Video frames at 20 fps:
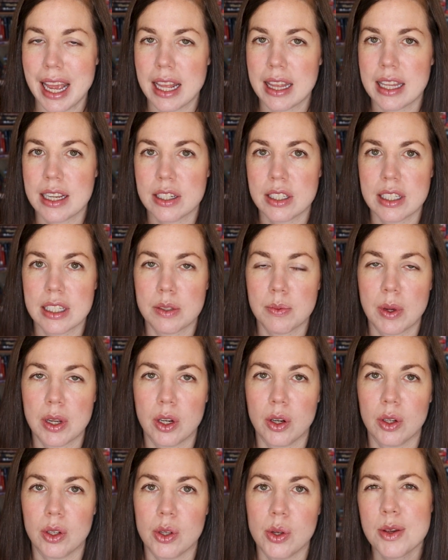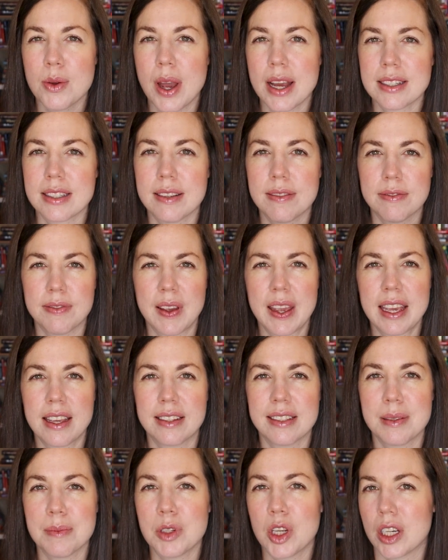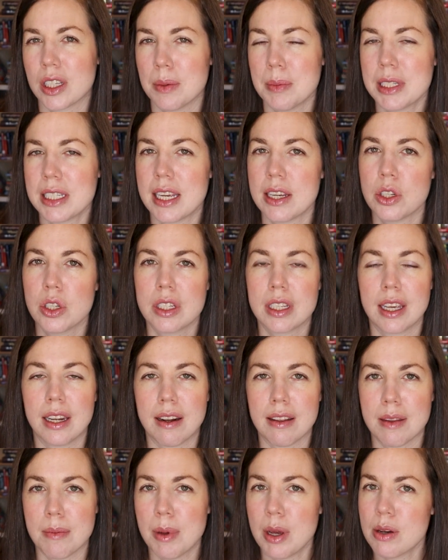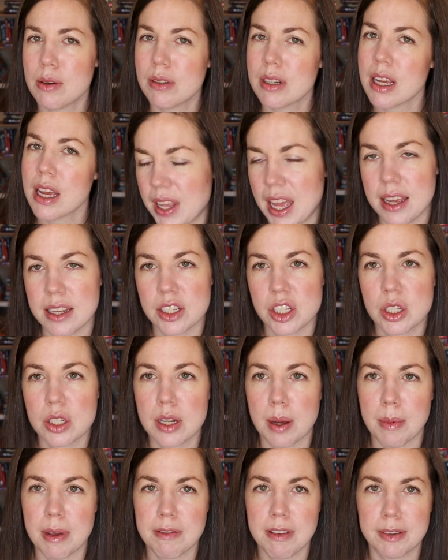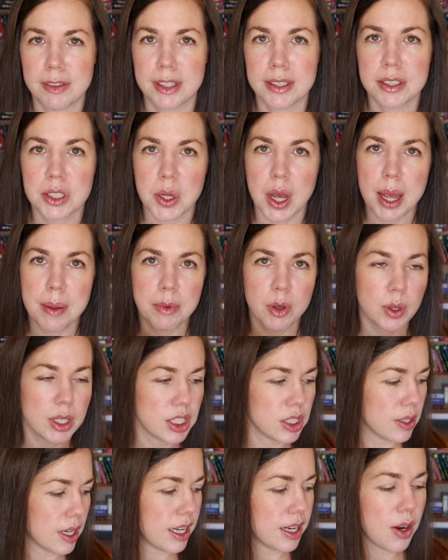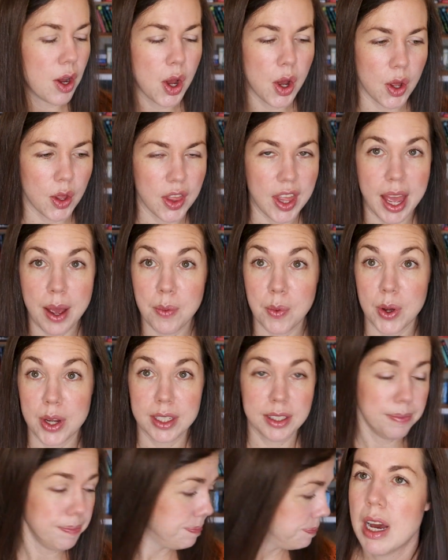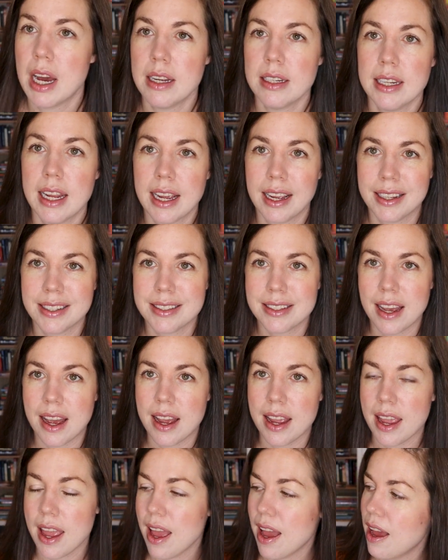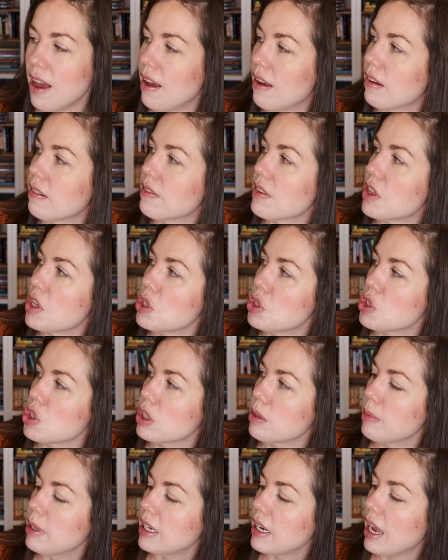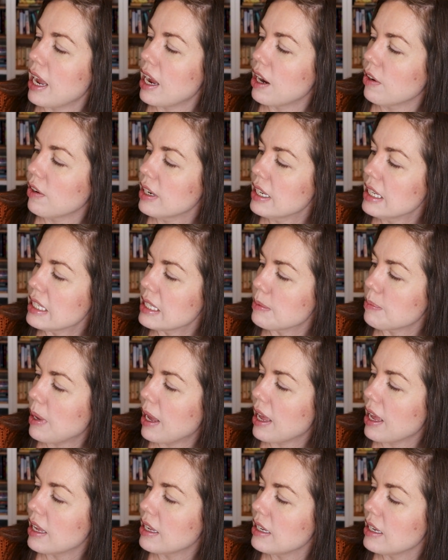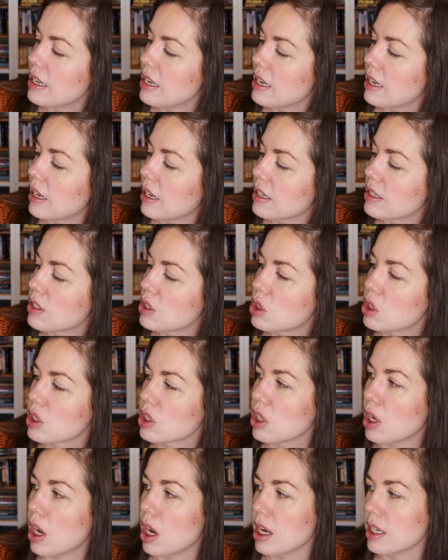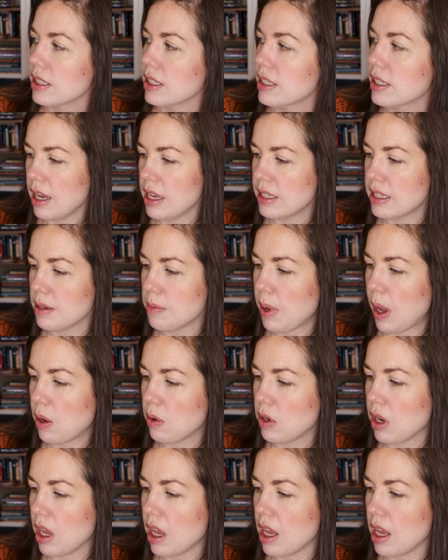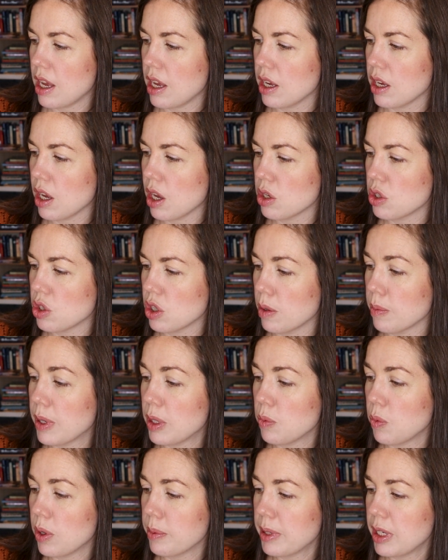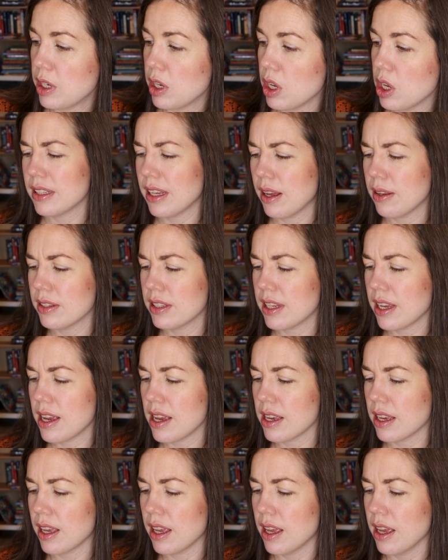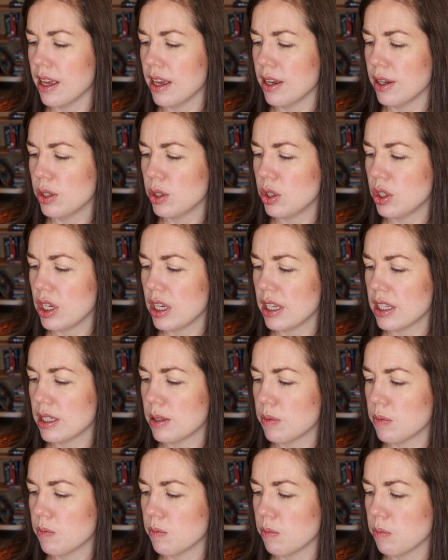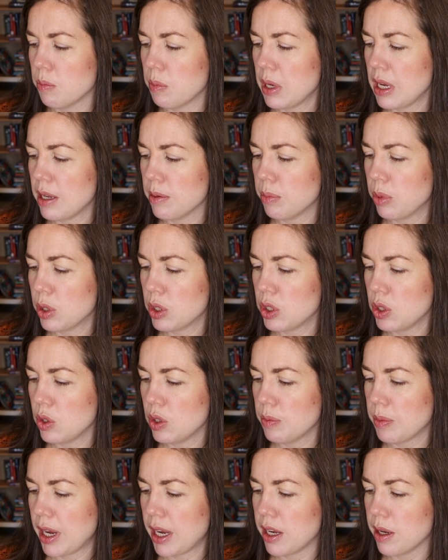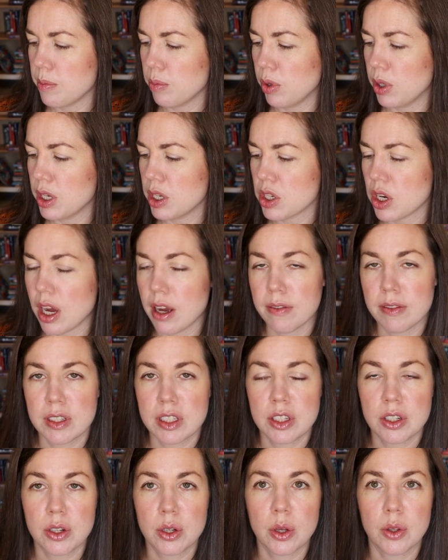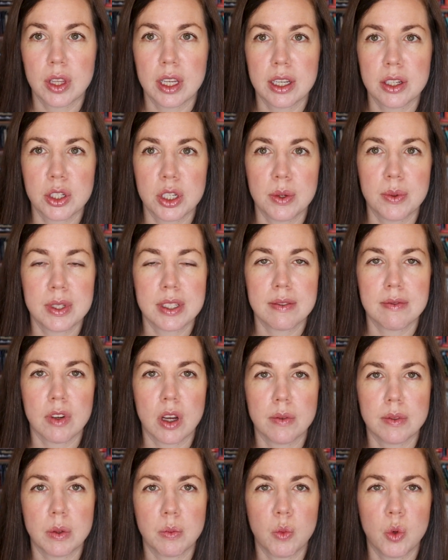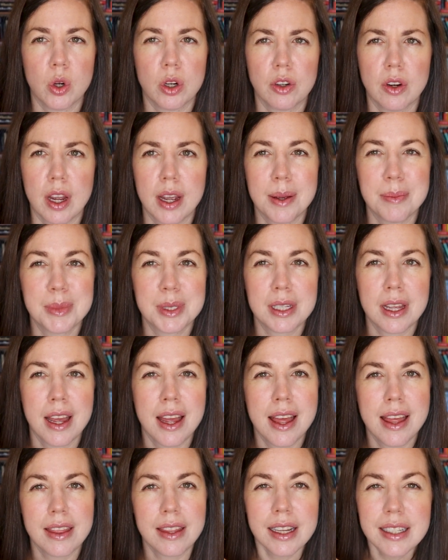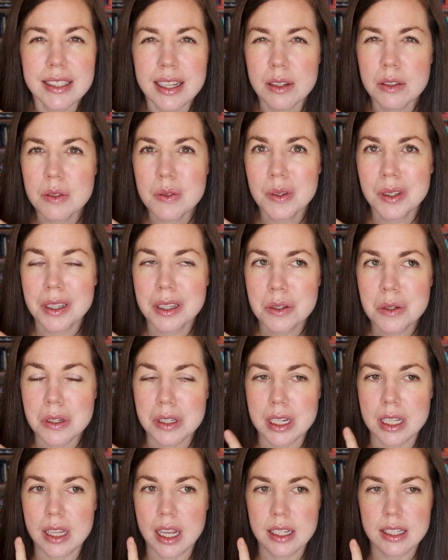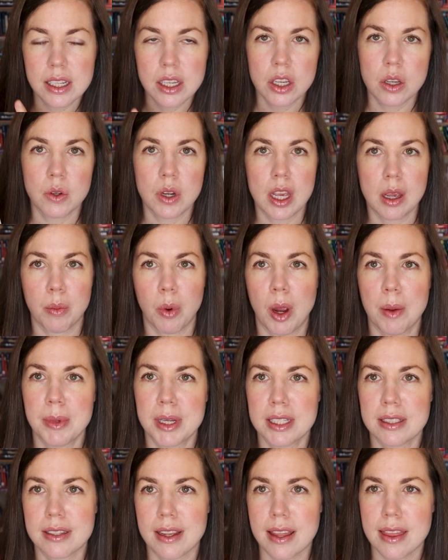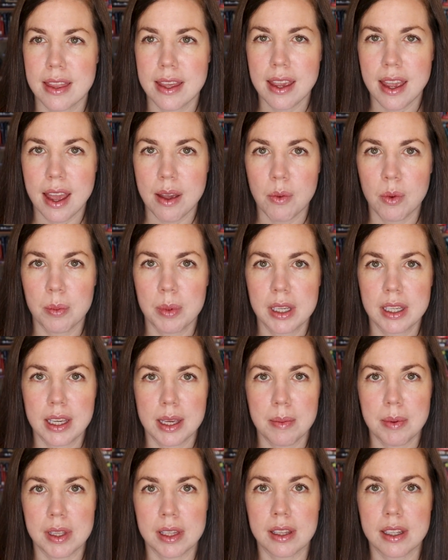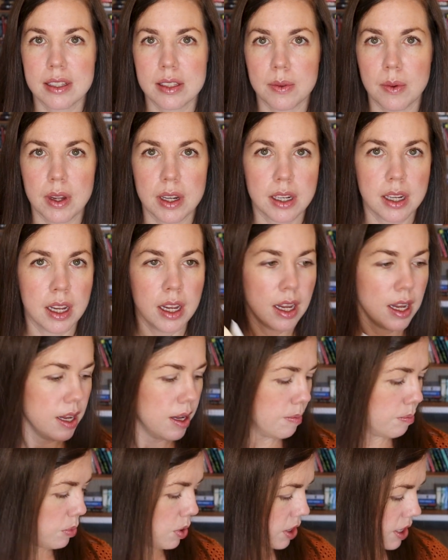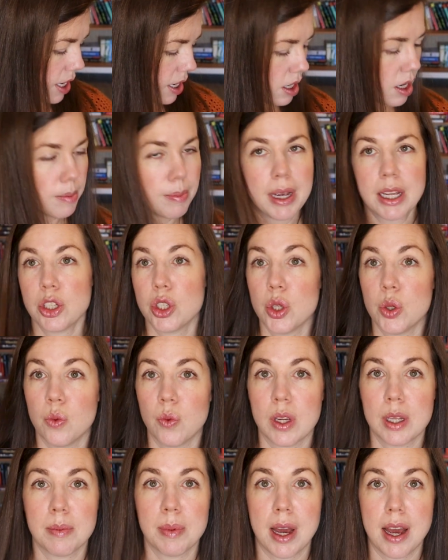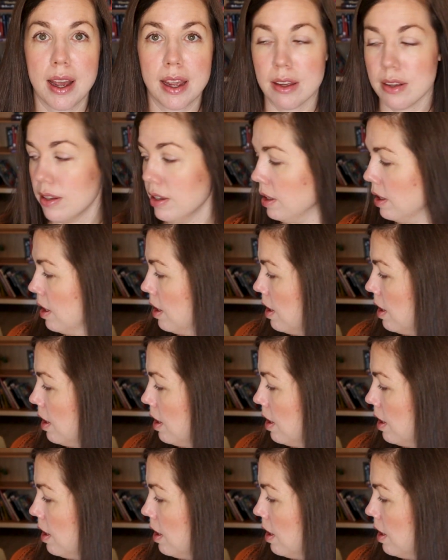And there's this one girl who has to fake some documentation to get on the boat. And it's just not my favorite. So I'm going to unhaul that one. Next, I have The German Heiress by Anika Scott. It's about a German woman who sounds like she is being pursued by a British officer who thinks she was involved in war crimes. That sounds really interesting. That's a unique premise. I think I will be keeping this one. Put that on my to-read pile.